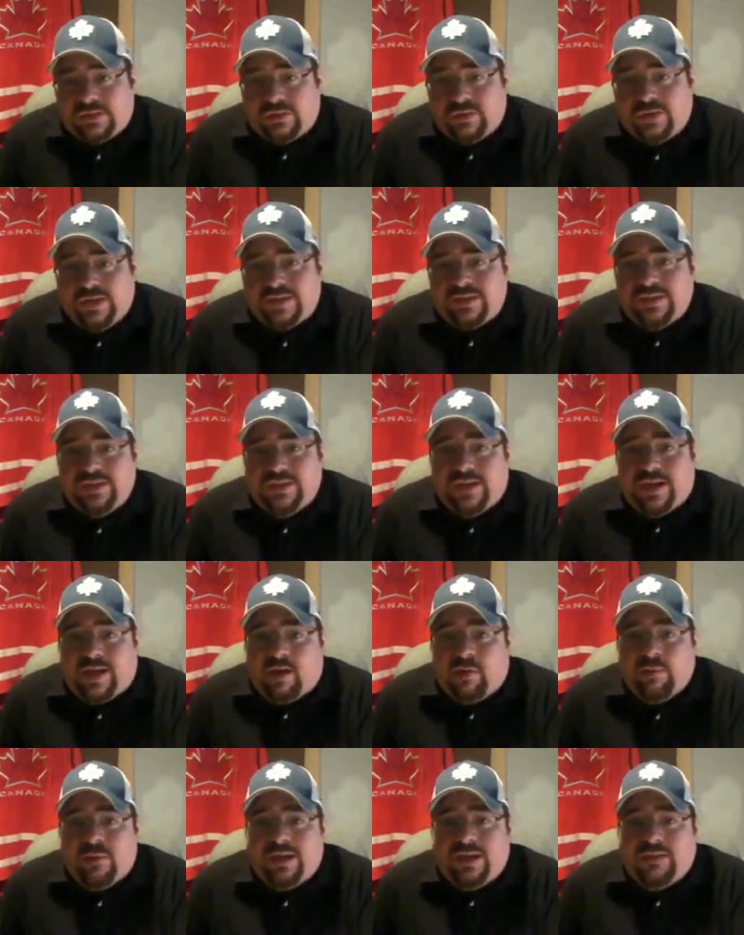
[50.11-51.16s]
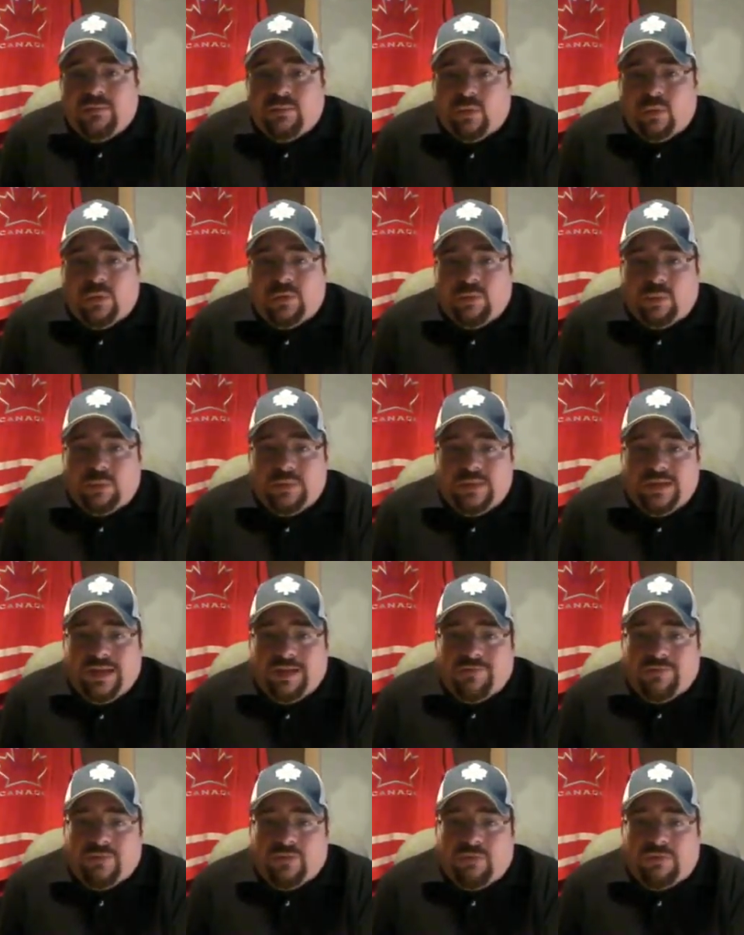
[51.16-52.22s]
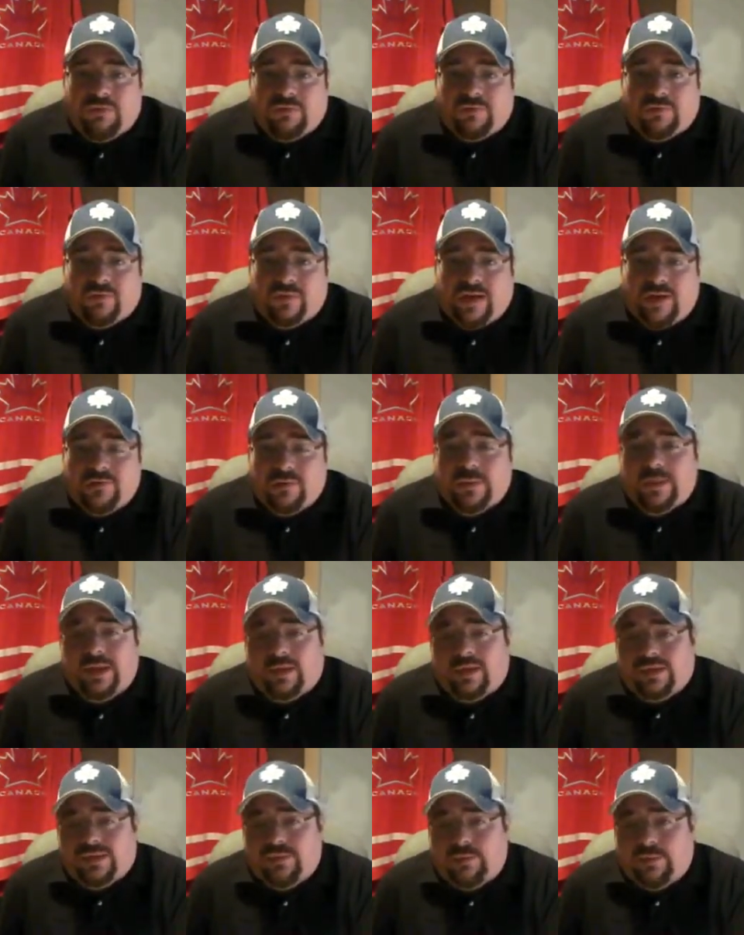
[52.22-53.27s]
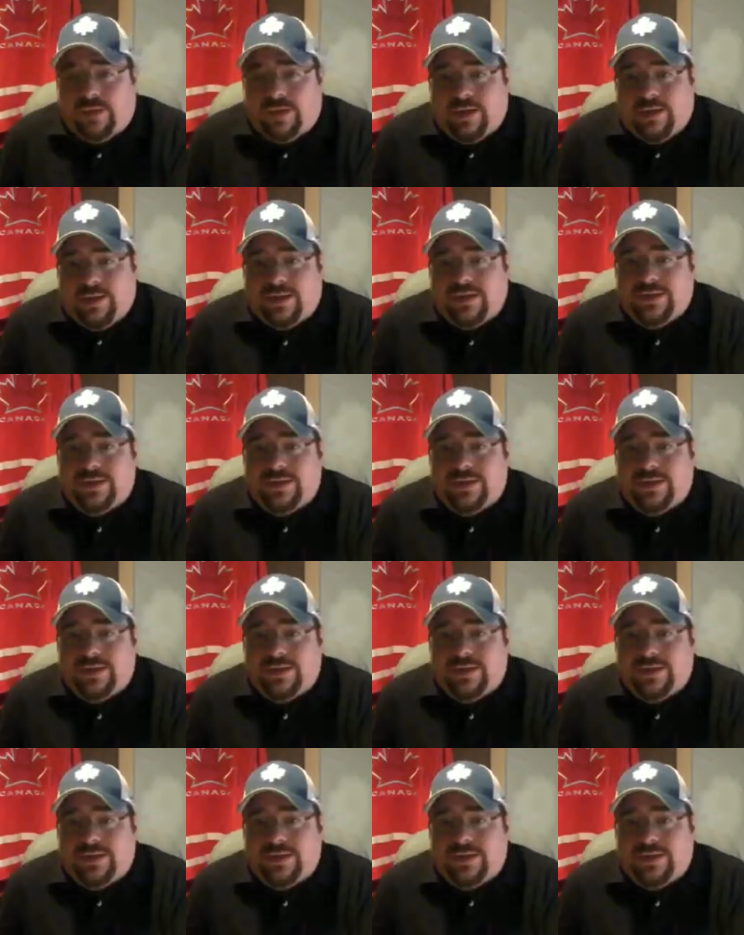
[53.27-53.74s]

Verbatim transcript: So let's see how many more will be left over for everybody else to buy.